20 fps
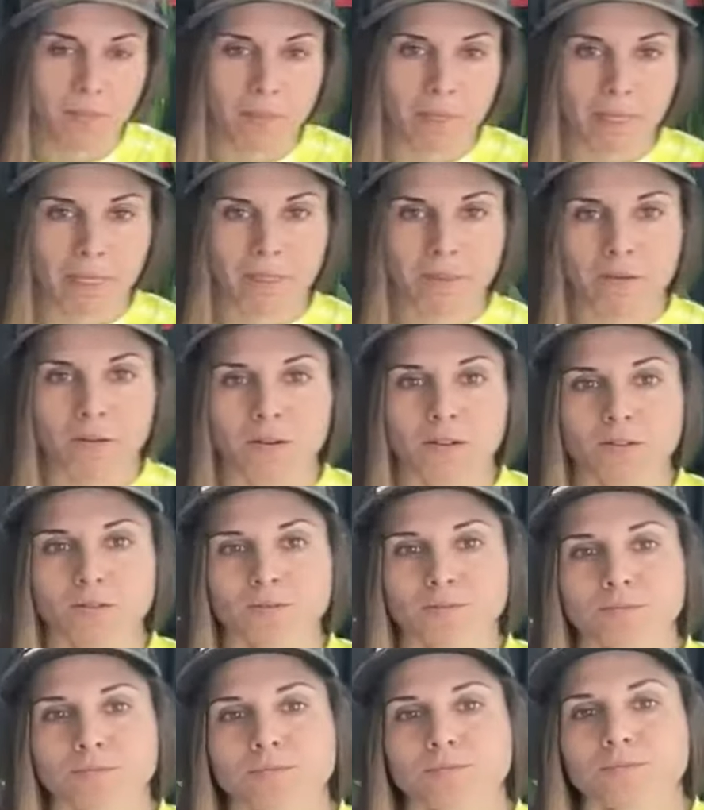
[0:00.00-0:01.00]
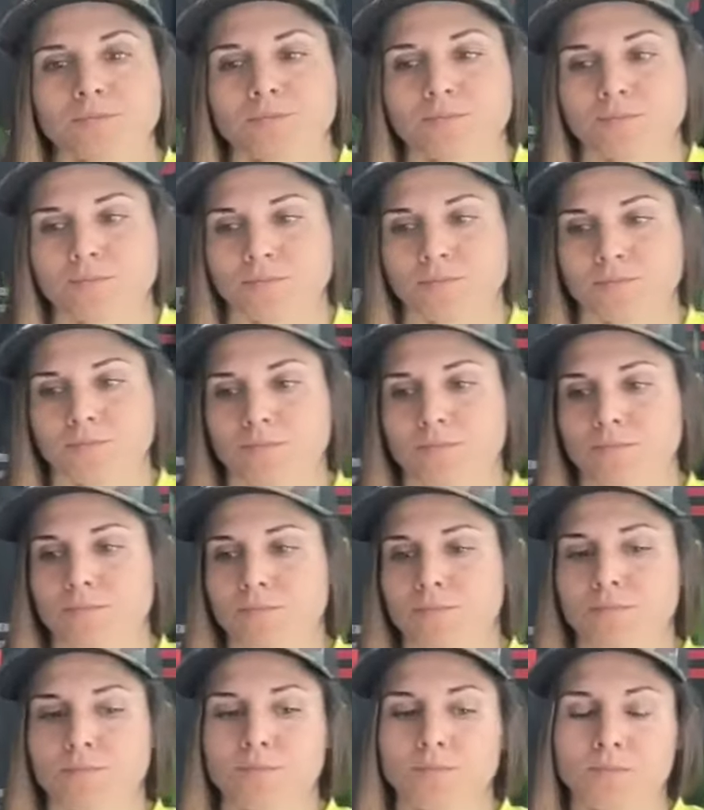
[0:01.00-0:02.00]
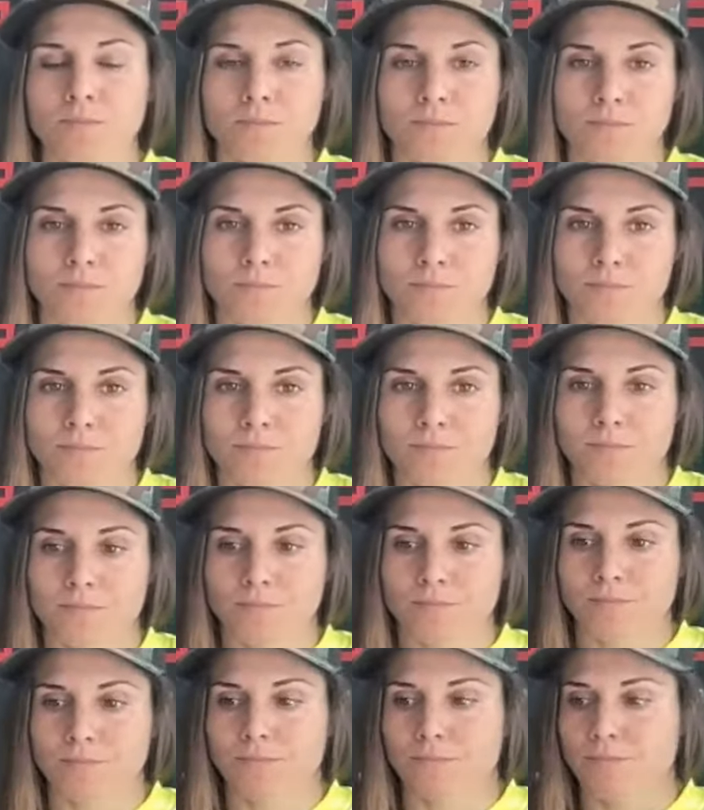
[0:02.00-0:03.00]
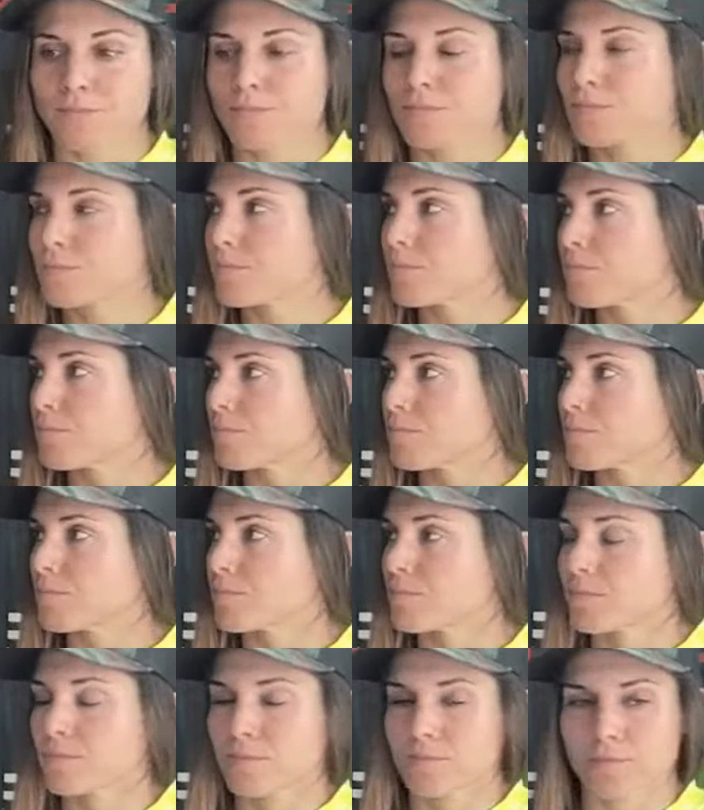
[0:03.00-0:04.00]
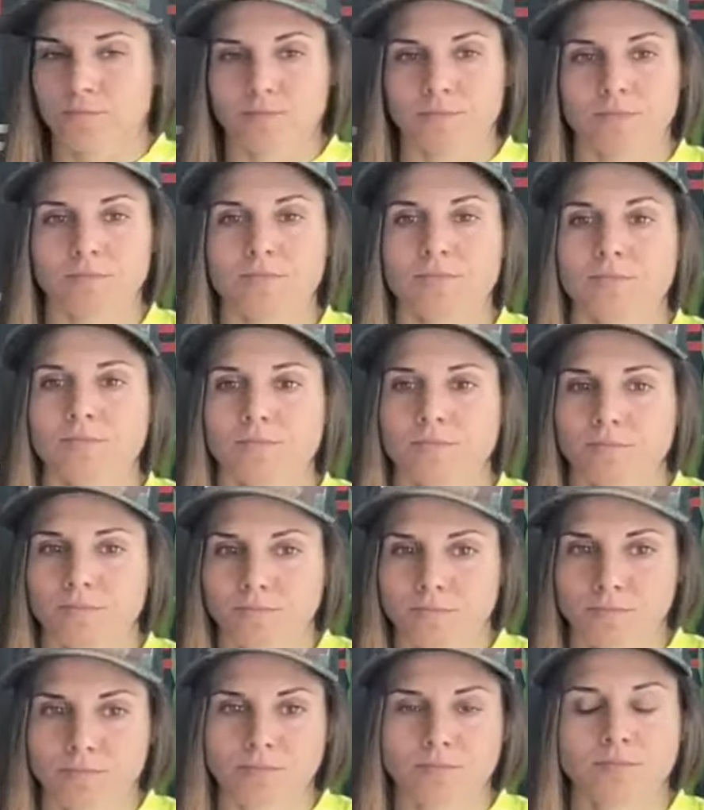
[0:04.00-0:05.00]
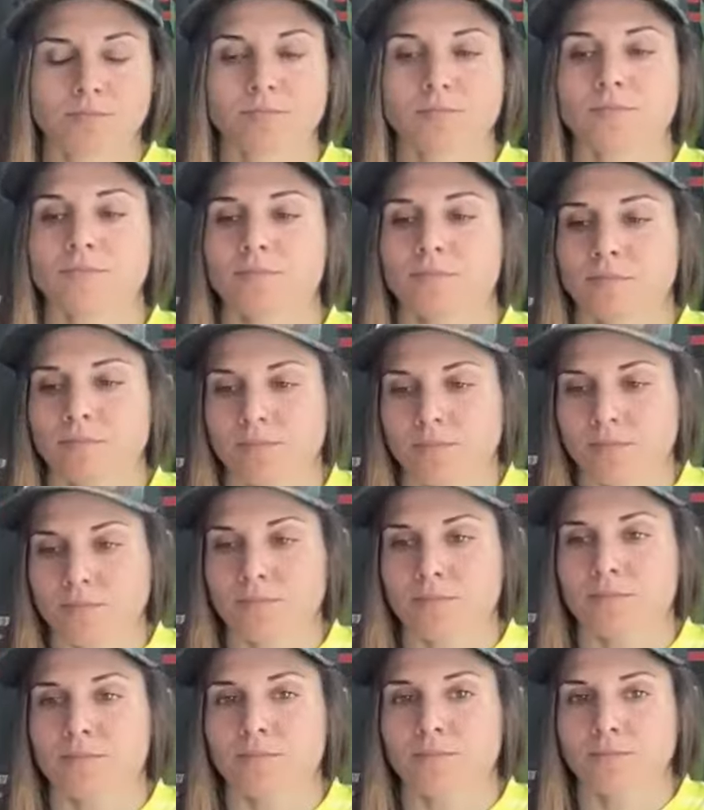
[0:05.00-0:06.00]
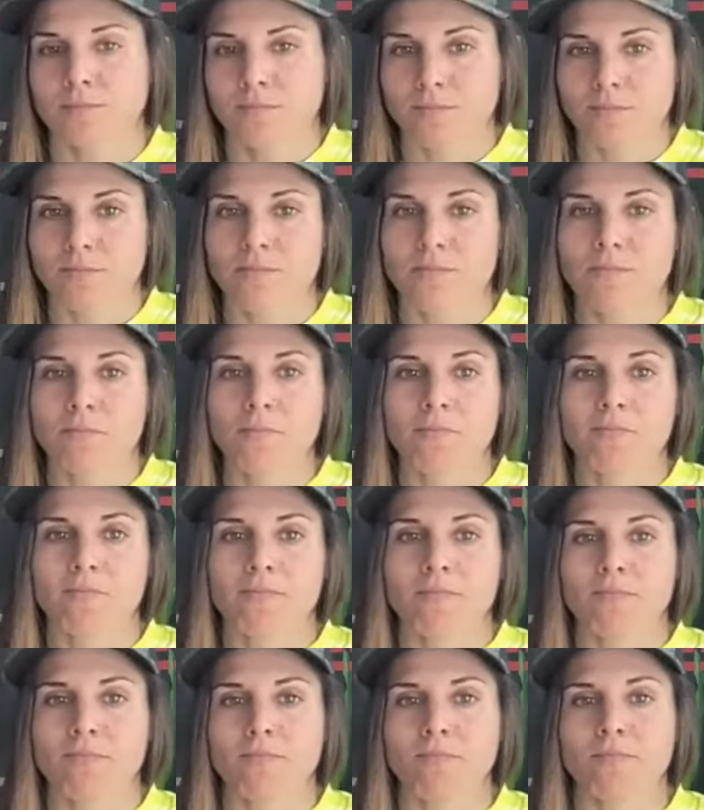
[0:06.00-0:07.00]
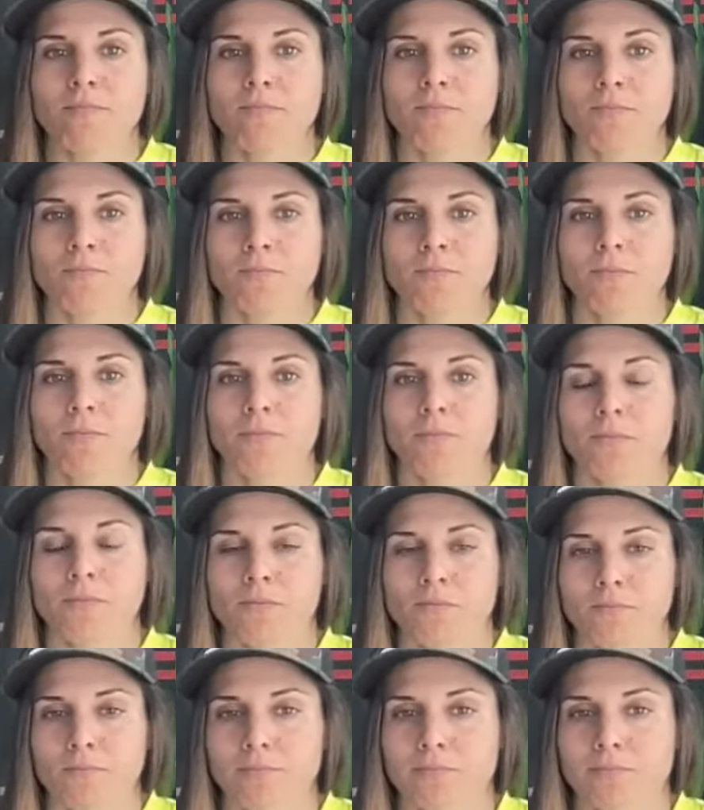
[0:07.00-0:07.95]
(silent)